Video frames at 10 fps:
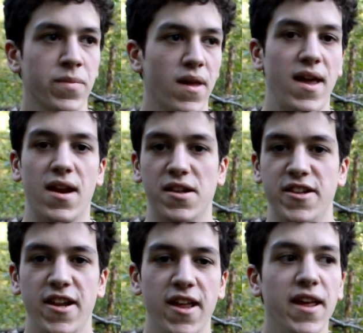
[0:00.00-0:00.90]
in a
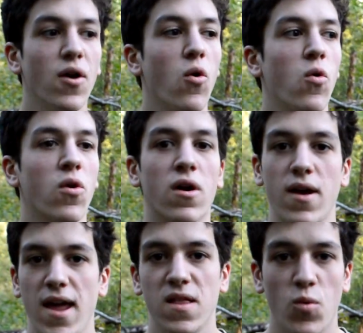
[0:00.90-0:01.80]
city, or
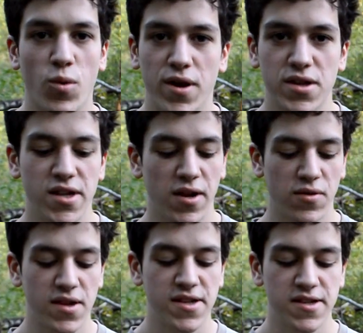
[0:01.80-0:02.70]
in the woods. You know,
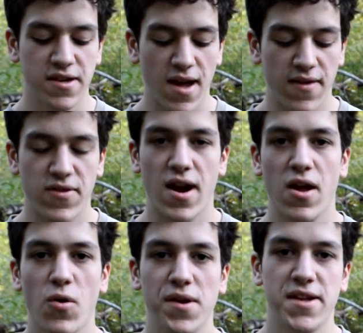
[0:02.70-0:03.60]
this is a knife that I
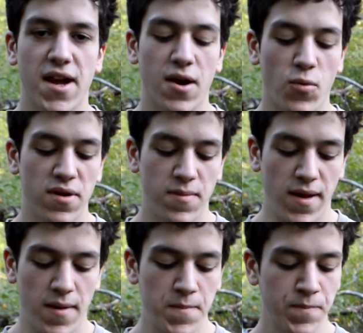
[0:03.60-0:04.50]
always carry with me.
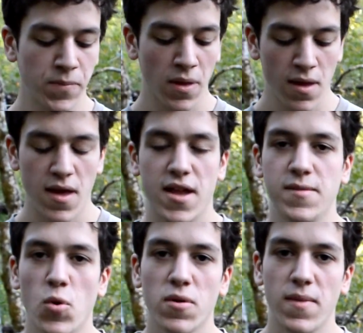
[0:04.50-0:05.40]
It's
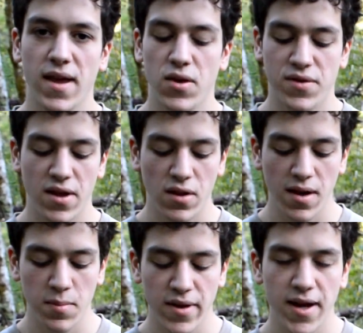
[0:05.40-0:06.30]
more my utility
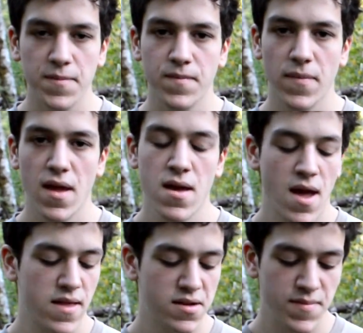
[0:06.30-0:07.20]
blade,
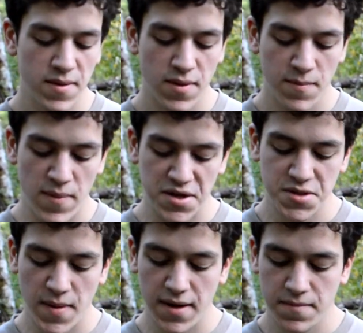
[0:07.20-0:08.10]
and it's made by
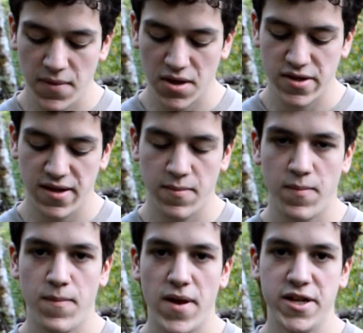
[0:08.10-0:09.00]
Benchmade. You can see the
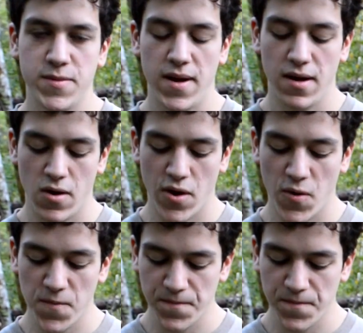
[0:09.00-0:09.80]
Benchmade logo.